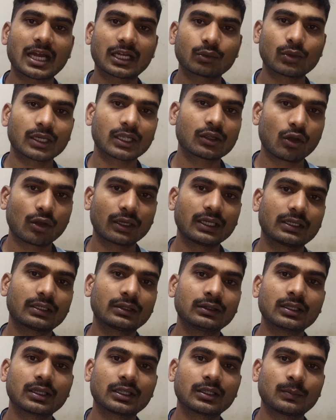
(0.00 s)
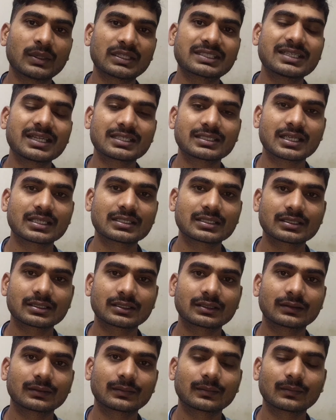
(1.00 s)
start working on it, the
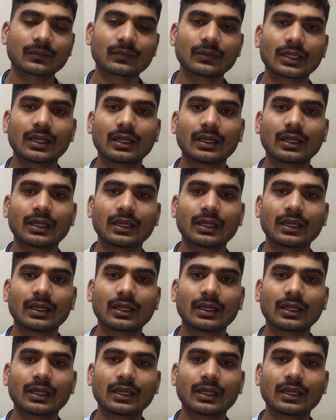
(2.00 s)
businesses,